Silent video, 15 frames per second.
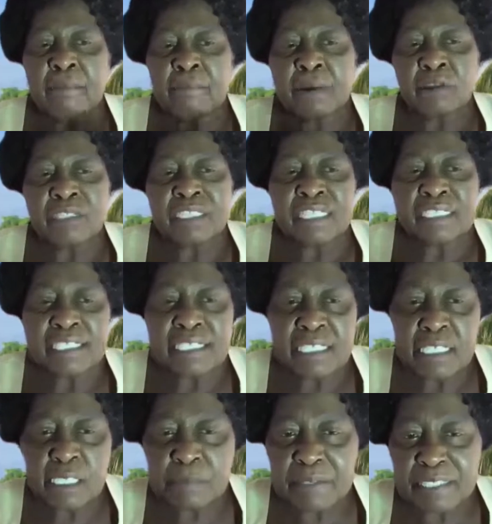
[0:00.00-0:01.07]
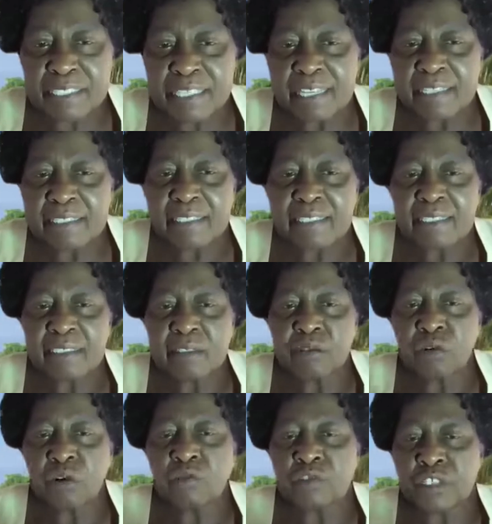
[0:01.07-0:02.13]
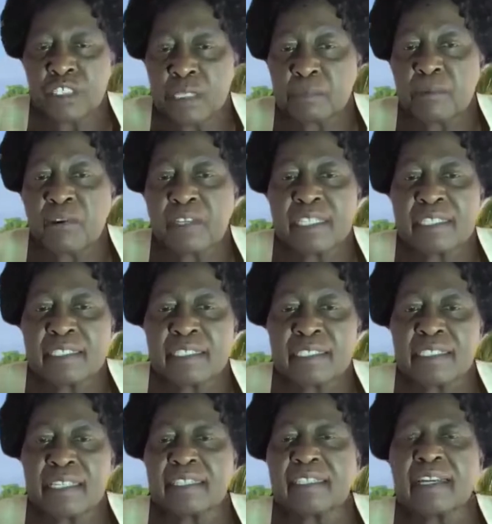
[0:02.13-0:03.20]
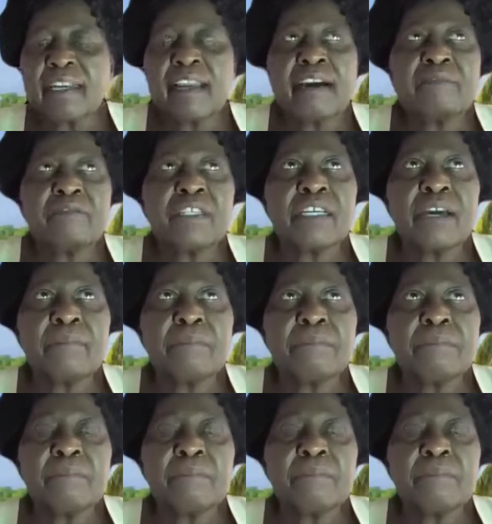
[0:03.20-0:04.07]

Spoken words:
About 36% of respondents in Central Africa,